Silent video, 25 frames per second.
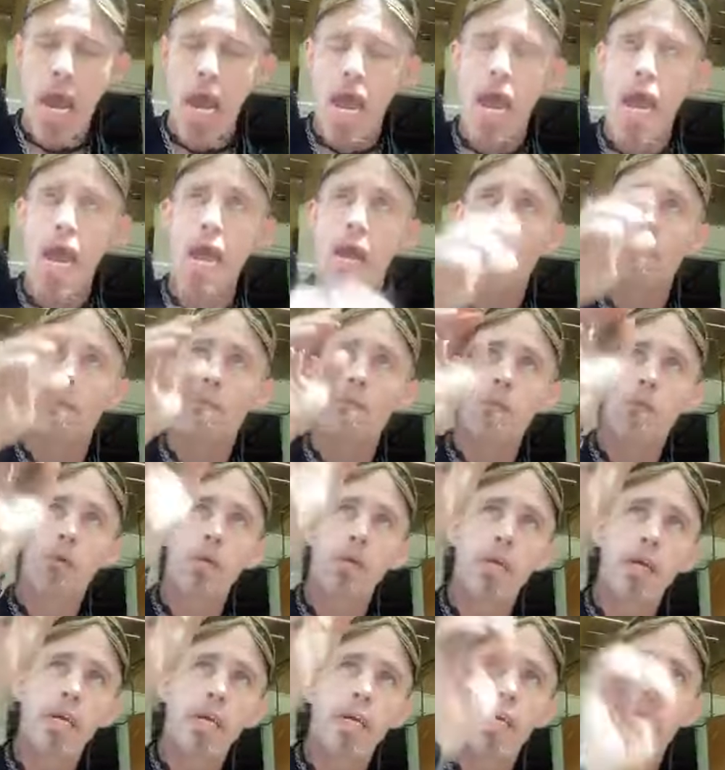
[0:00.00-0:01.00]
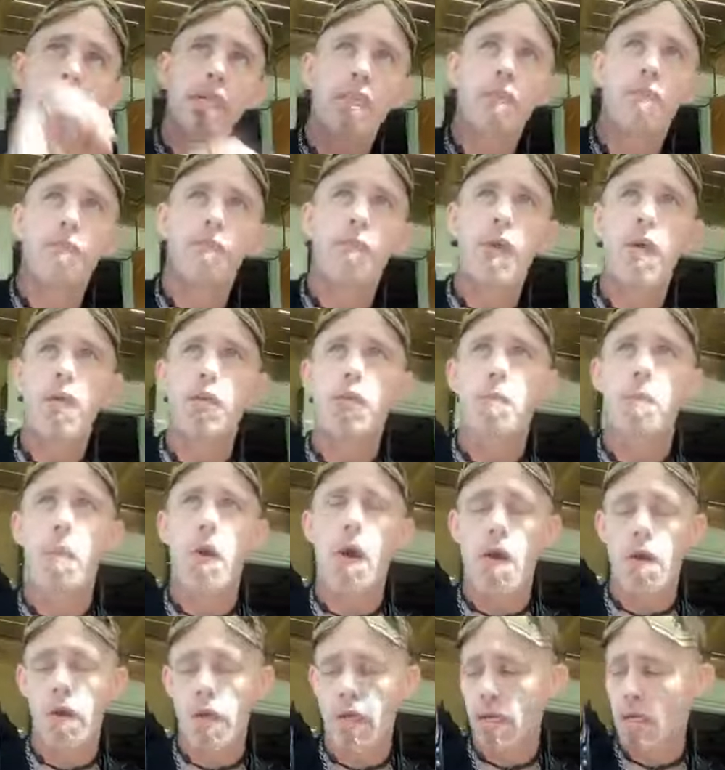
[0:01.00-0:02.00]
and we're looking at the French
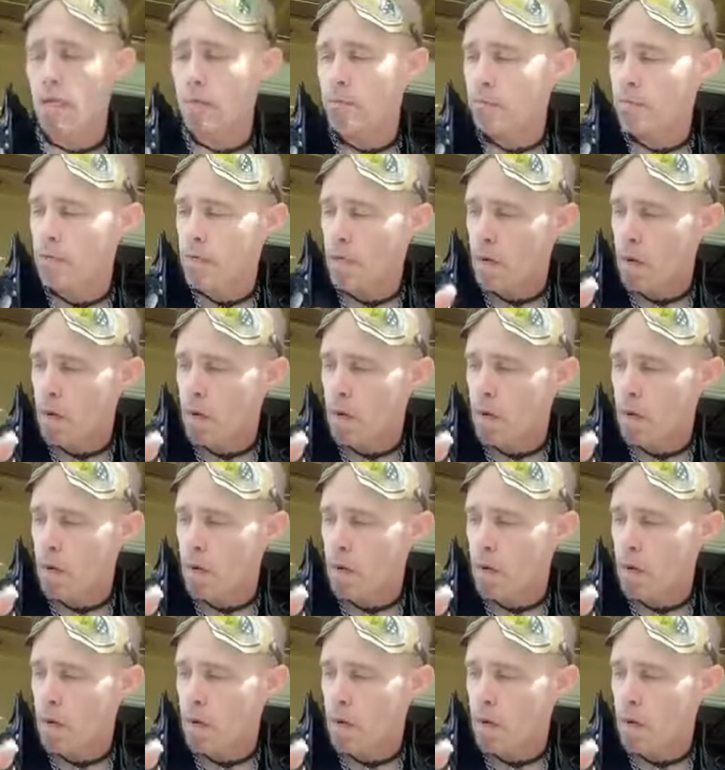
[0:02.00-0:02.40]
market,